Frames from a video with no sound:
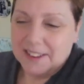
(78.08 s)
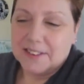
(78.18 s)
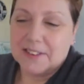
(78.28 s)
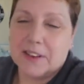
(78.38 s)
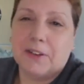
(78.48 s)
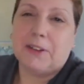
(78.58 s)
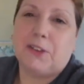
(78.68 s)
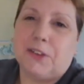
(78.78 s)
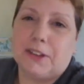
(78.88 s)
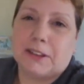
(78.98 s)
So
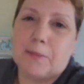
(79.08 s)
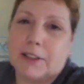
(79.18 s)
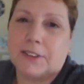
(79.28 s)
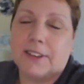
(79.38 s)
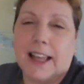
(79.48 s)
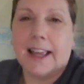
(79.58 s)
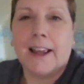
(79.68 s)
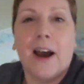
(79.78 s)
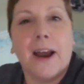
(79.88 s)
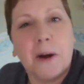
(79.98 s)
enjoy your special day.
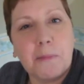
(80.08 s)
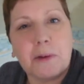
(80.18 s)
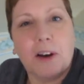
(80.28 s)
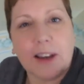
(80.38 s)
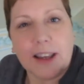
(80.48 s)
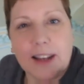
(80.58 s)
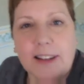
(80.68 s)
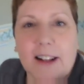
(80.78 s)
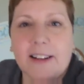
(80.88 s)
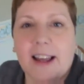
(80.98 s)
I hope you're not getting
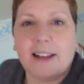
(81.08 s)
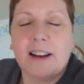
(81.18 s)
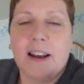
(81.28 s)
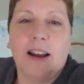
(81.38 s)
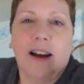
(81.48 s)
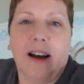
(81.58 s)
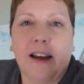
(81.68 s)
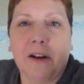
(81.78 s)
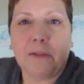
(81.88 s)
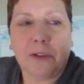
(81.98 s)
yelled at. I
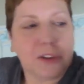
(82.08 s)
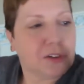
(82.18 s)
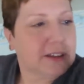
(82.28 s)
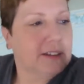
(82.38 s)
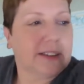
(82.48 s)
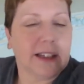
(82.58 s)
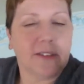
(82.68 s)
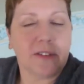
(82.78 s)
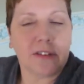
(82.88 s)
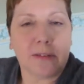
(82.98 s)
hope you're treating
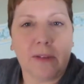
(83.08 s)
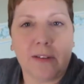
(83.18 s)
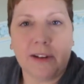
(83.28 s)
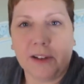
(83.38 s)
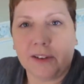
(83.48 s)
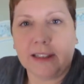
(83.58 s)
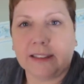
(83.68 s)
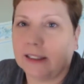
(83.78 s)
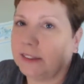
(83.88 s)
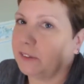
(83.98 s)
yourself to some lovely
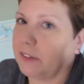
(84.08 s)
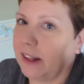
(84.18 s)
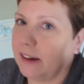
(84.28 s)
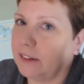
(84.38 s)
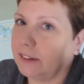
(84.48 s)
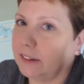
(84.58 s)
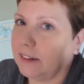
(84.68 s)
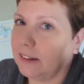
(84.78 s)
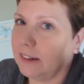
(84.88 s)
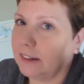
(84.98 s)
goodies. I saw that hot
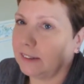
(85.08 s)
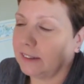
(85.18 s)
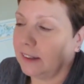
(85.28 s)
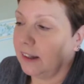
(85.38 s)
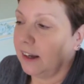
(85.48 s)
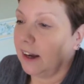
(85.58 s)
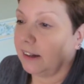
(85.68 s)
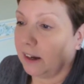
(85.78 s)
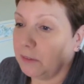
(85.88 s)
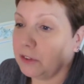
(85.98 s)
chocolate
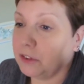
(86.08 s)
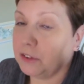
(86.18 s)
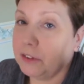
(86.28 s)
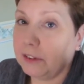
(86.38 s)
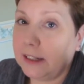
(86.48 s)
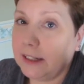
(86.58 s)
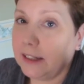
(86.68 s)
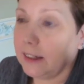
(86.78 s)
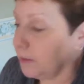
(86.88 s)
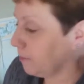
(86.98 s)
and I was
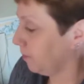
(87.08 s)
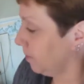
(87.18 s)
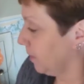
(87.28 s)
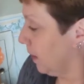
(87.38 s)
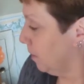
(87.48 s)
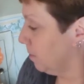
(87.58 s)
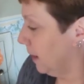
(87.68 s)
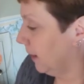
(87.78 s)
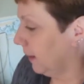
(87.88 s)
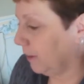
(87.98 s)
drooling.
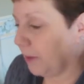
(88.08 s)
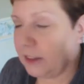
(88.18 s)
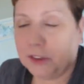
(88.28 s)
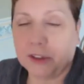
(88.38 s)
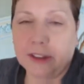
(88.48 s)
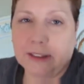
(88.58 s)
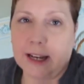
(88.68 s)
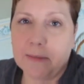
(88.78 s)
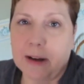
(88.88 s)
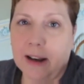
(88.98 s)
But anyway, enjoy your
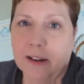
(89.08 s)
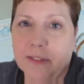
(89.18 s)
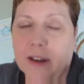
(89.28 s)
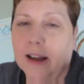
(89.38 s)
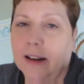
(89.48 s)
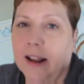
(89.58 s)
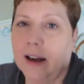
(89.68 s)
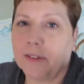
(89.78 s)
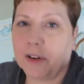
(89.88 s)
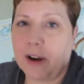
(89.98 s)
day, my love, and
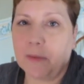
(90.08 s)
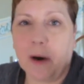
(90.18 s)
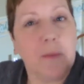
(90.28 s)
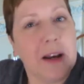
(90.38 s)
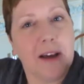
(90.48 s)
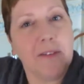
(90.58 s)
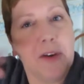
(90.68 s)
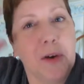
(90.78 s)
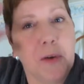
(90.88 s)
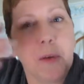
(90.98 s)
have a great one. We love
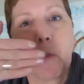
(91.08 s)
you.